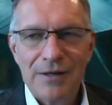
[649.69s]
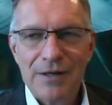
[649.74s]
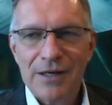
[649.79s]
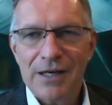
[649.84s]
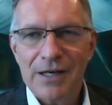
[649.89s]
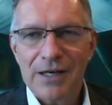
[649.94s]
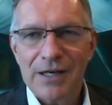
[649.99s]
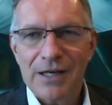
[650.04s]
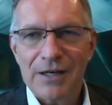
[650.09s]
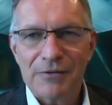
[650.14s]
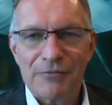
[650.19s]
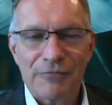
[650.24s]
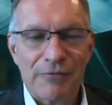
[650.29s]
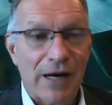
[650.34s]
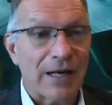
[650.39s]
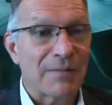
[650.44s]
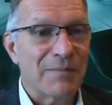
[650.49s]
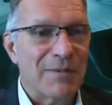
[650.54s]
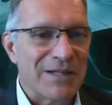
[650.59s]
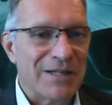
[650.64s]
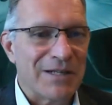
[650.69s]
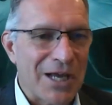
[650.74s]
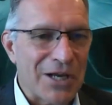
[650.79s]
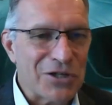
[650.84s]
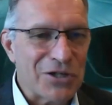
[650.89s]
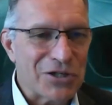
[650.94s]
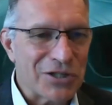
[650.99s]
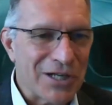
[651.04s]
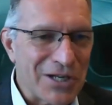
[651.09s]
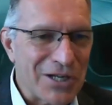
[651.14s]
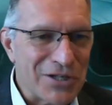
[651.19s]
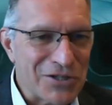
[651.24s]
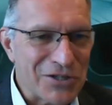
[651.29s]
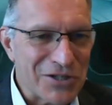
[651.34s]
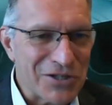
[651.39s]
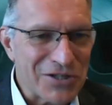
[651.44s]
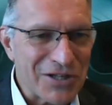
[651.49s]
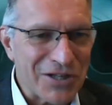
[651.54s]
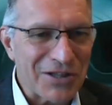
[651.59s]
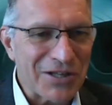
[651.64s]
uh, recommendation
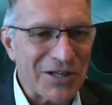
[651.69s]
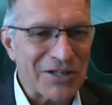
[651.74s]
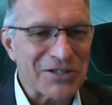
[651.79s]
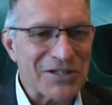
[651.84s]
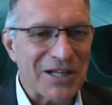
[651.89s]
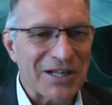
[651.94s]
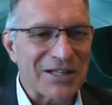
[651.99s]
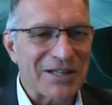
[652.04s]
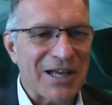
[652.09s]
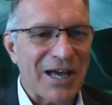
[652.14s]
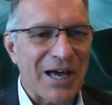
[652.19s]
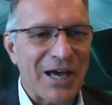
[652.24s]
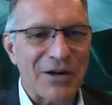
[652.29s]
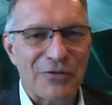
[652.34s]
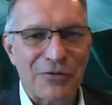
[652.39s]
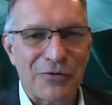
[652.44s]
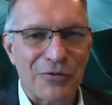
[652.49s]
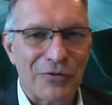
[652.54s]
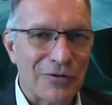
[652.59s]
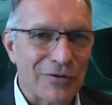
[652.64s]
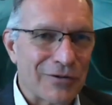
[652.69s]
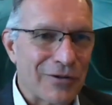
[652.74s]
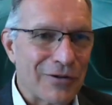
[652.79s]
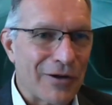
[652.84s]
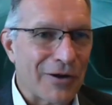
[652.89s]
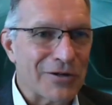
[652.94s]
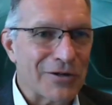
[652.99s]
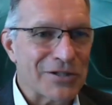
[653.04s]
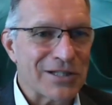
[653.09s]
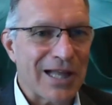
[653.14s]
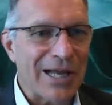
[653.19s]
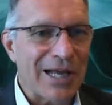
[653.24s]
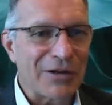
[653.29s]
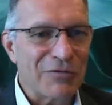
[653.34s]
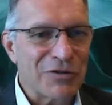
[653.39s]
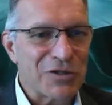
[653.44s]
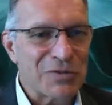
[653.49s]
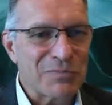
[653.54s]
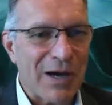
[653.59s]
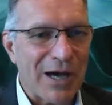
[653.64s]
engines and things like that, or large
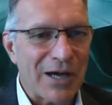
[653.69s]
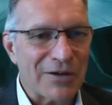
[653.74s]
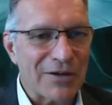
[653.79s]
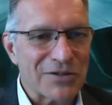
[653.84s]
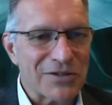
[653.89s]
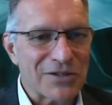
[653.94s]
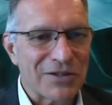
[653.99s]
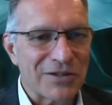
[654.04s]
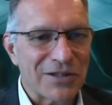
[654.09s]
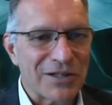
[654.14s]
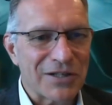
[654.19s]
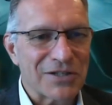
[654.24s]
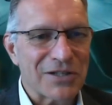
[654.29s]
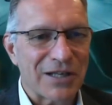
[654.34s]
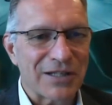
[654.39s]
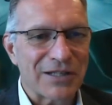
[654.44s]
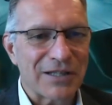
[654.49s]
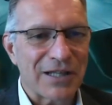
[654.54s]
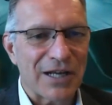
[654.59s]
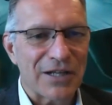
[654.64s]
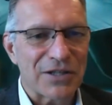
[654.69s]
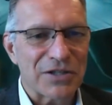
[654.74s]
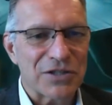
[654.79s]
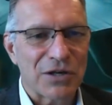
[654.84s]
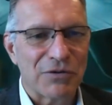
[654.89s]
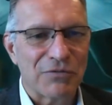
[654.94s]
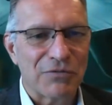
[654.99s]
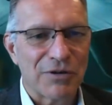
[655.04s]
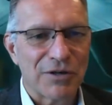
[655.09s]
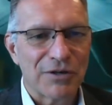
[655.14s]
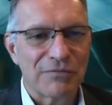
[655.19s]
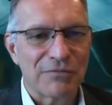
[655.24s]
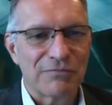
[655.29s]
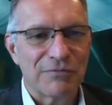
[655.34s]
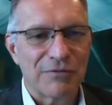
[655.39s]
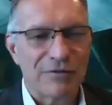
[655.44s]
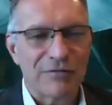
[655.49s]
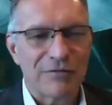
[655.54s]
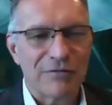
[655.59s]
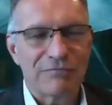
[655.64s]
language models and things like that. So we're
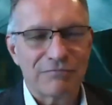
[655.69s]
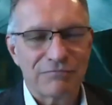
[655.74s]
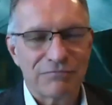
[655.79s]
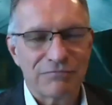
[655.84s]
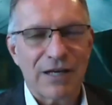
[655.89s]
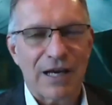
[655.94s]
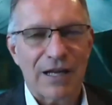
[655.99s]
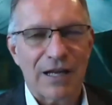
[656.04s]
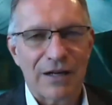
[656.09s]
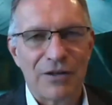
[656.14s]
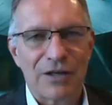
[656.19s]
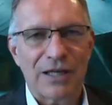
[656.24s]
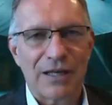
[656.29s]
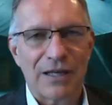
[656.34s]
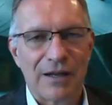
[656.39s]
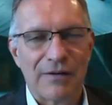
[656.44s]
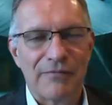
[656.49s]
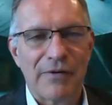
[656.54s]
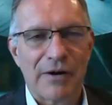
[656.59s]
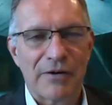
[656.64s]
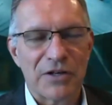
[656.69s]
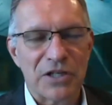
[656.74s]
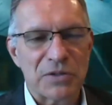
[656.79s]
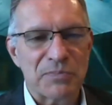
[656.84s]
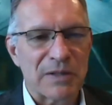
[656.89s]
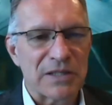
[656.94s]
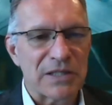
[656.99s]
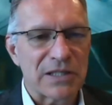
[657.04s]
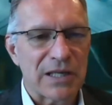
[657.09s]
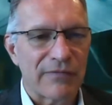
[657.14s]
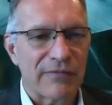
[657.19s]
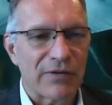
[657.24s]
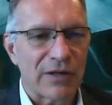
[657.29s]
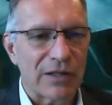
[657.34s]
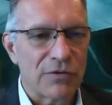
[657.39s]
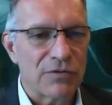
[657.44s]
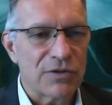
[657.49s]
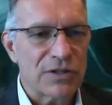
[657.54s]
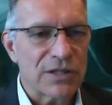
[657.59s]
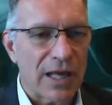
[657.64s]
we're kind of looking at very specific
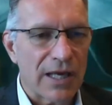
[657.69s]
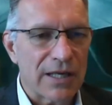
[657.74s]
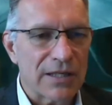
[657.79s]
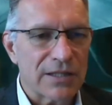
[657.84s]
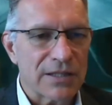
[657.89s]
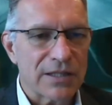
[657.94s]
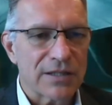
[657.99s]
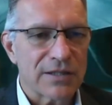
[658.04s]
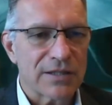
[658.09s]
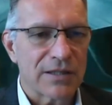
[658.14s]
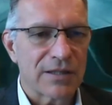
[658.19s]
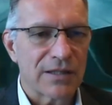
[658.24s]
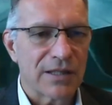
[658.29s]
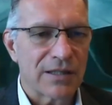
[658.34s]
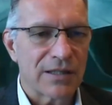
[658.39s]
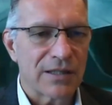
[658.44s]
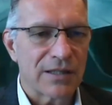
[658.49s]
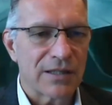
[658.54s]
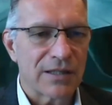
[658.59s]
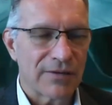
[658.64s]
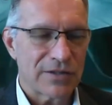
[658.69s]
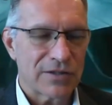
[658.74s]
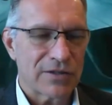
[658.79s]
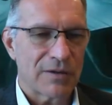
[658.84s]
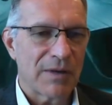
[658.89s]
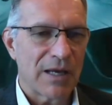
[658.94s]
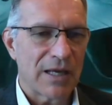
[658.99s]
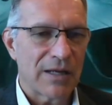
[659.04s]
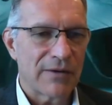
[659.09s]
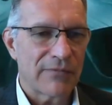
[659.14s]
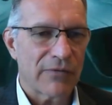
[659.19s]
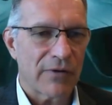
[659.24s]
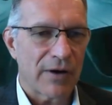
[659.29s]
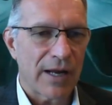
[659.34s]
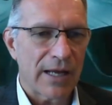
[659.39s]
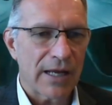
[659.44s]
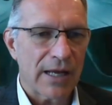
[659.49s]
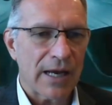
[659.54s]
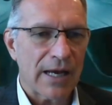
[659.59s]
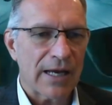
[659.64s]
use cases in the defense domain for
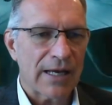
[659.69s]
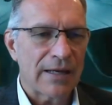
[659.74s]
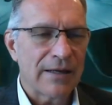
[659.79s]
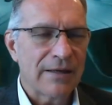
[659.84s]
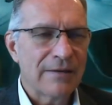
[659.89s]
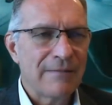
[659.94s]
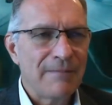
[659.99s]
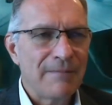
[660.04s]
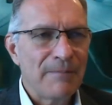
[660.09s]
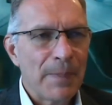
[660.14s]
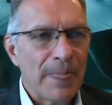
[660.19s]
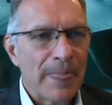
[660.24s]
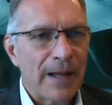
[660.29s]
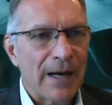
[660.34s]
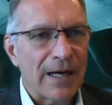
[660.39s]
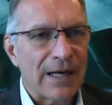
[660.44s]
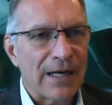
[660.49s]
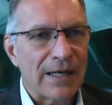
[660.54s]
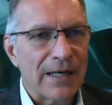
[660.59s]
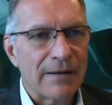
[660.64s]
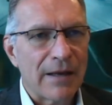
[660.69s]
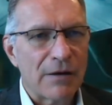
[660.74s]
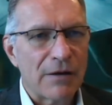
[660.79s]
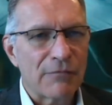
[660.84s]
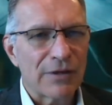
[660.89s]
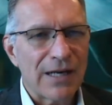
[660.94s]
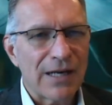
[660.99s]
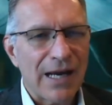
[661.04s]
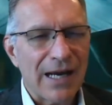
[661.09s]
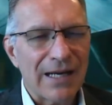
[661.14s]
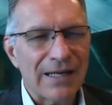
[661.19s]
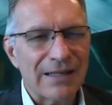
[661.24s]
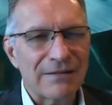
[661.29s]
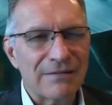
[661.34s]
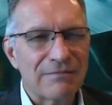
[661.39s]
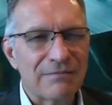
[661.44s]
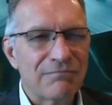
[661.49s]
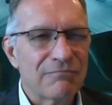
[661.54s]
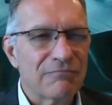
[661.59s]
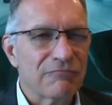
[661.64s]
AI, uh, and we're
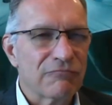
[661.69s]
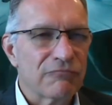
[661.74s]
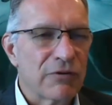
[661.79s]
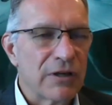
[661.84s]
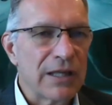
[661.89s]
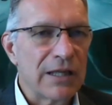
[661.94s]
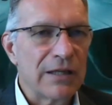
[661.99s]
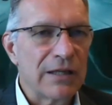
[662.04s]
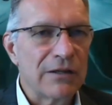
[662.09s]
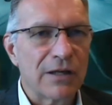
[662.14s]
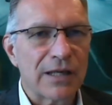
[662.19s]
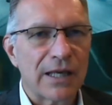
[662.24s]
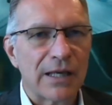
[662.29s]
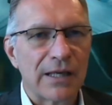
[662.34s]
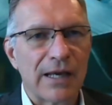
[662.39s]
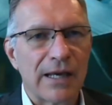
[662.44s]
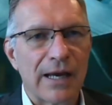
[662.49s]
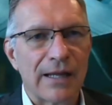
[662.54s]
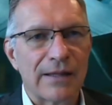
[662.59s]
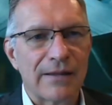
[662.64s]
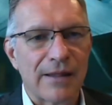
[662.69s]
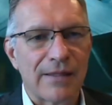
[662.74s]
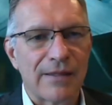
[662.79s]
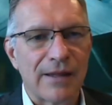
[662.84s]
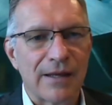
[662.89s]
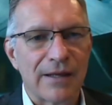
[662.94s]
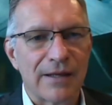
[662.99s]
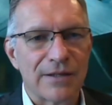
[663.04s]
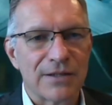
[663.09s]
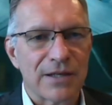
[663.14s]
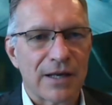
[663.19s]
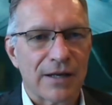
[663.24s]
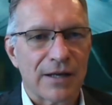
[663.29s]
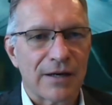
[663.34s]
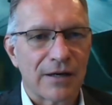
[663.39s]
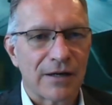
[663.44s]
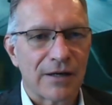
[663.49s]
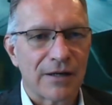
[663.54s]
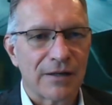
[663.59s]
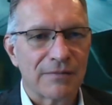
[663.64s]
not really looking at the things that
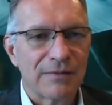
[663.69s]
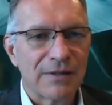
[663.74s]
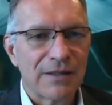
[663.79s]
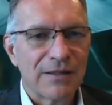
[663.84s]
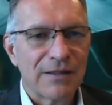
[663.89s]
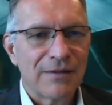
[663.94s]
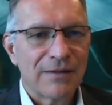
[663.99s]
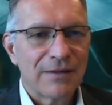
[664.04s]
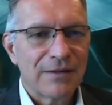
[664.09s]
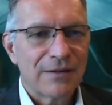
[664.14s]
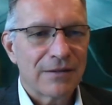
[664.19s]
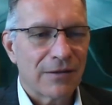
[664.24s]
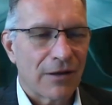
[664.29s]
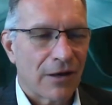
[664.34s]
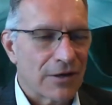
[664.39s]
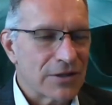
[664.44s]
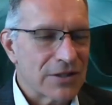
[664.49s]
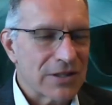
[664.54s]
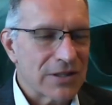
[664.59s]
are large